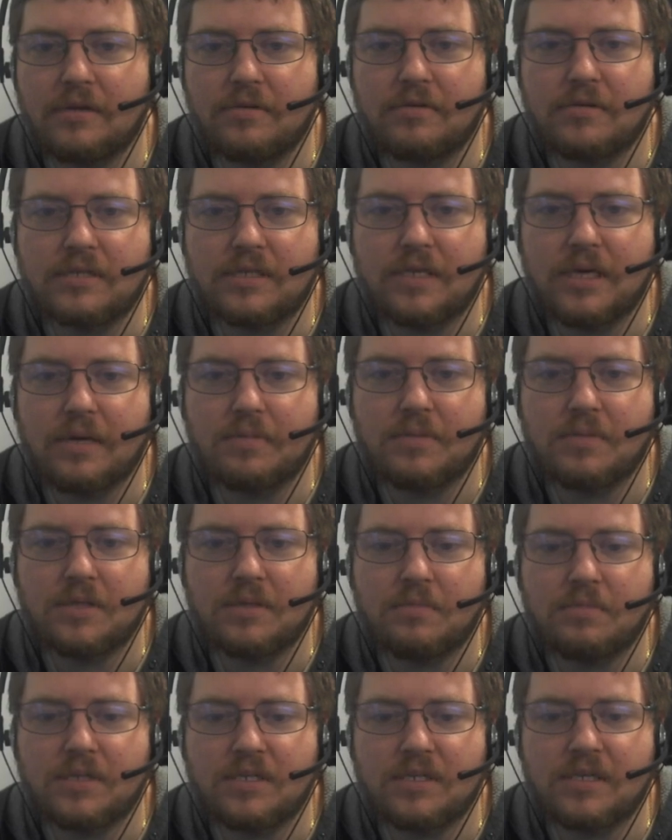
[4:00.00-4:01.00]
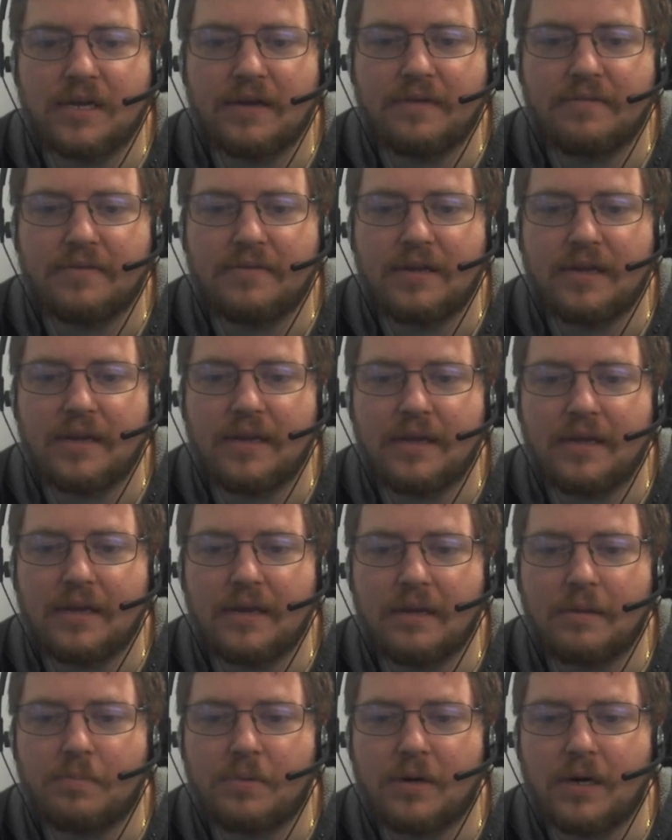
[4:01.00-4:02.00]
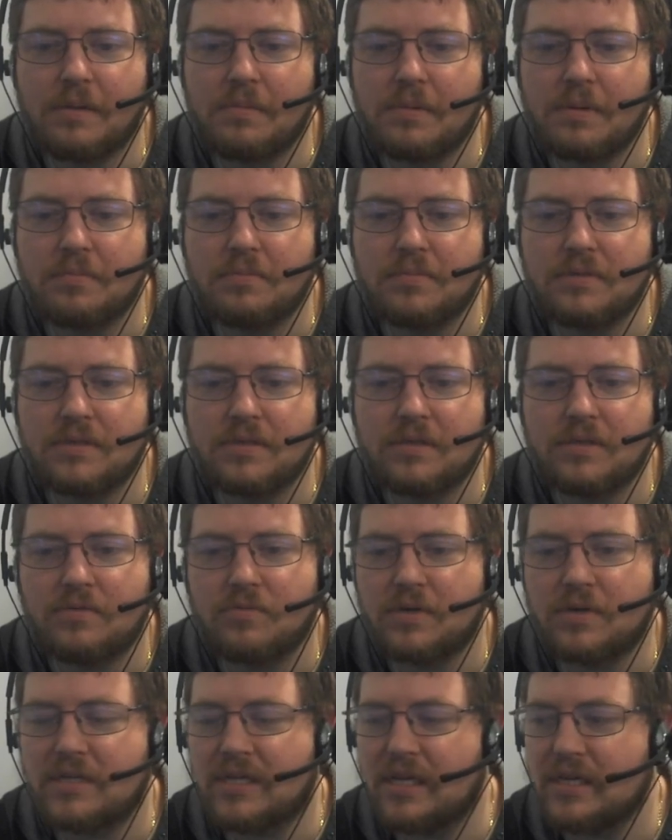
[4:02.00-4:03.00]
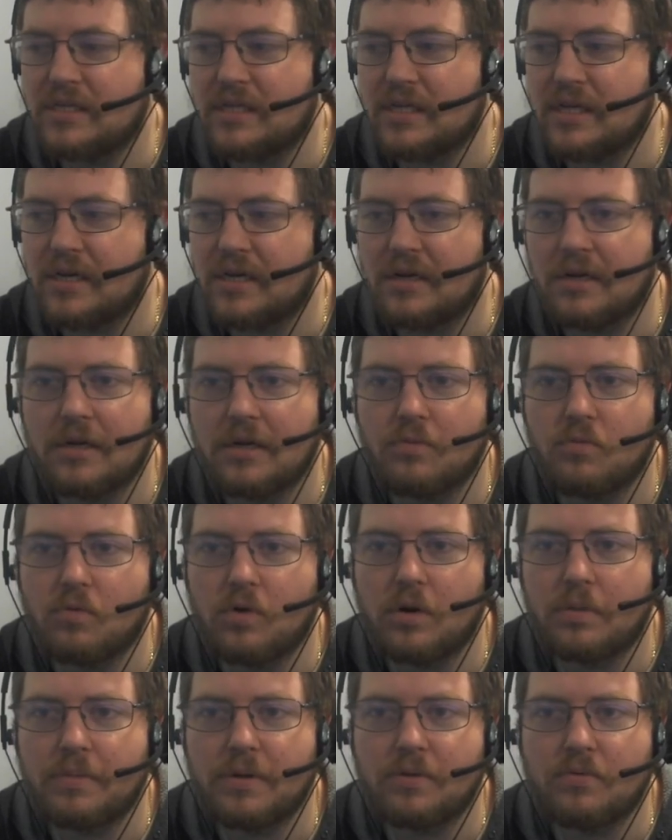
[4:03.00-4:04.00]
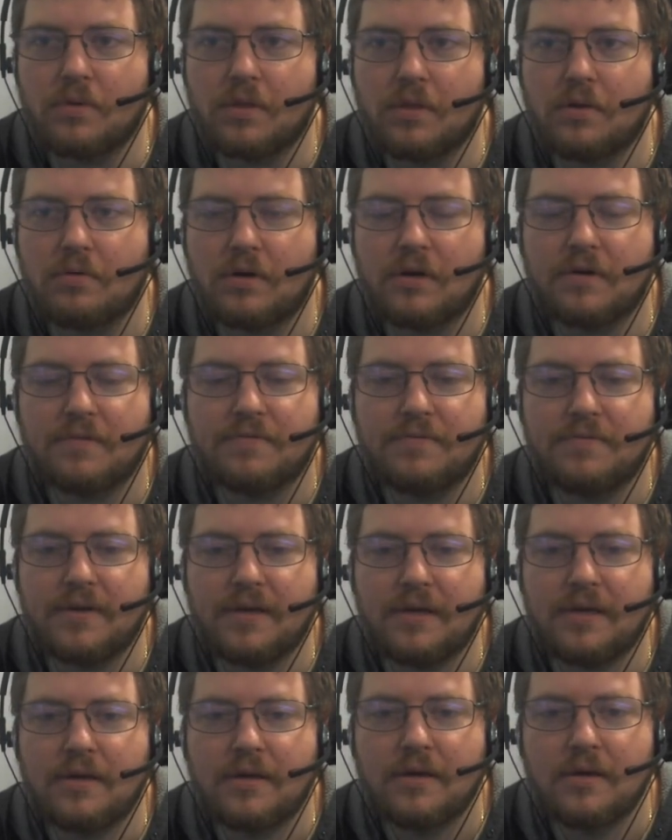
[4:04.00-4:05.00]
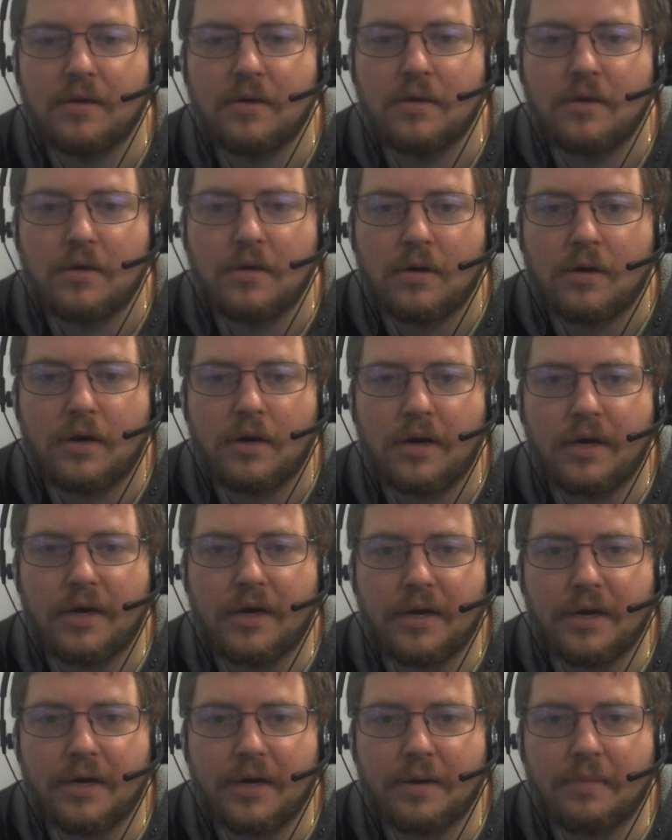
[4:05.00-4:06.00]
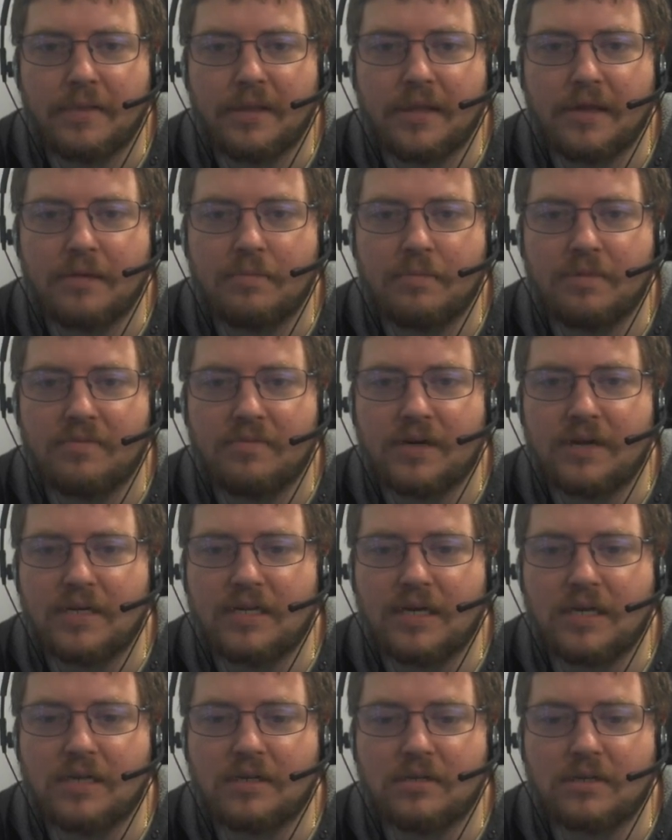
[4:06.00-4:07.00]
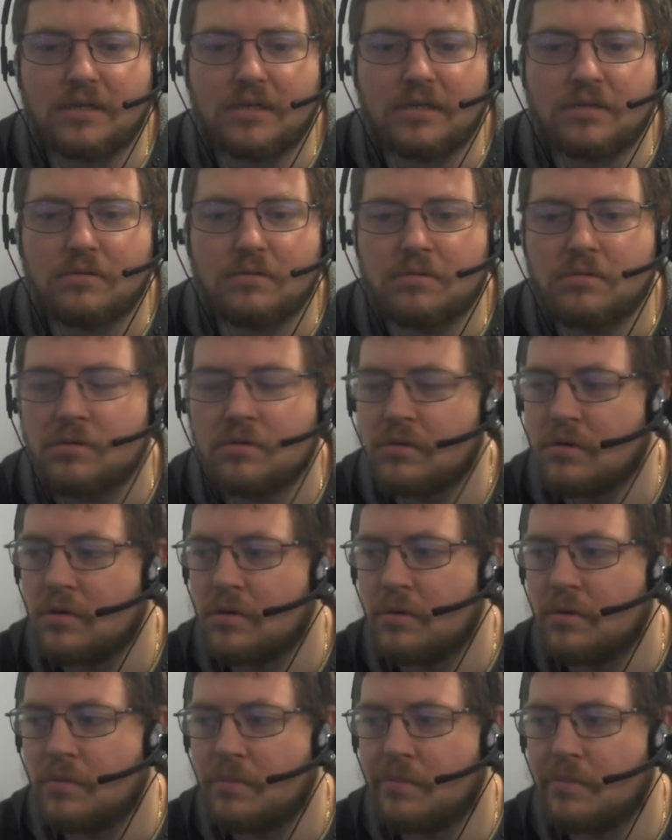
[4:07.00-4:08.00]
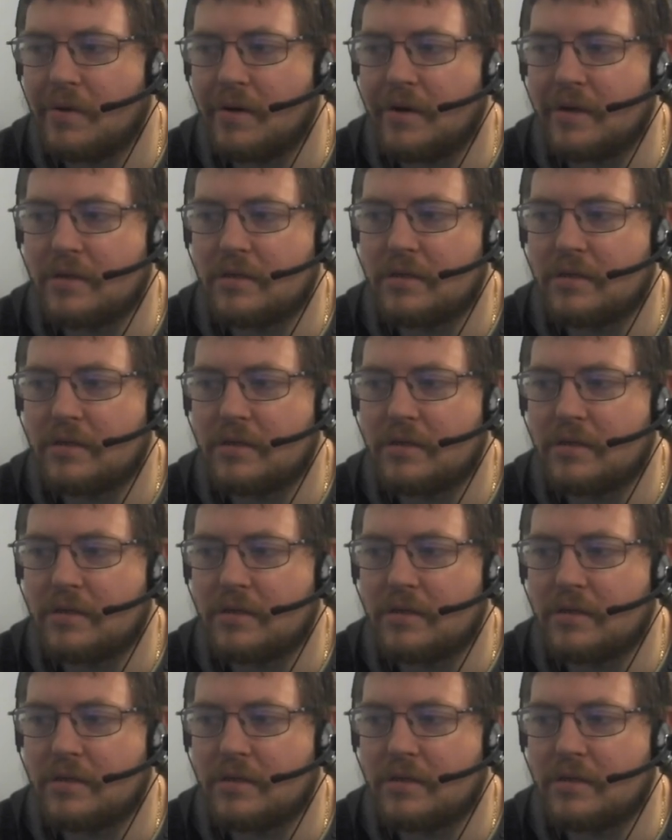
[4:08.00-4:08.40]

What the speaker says: escape this mission. I haven't had any problems. Worst case scenario, I'd warp in with the wrong fit, and that'd be very dangerous. But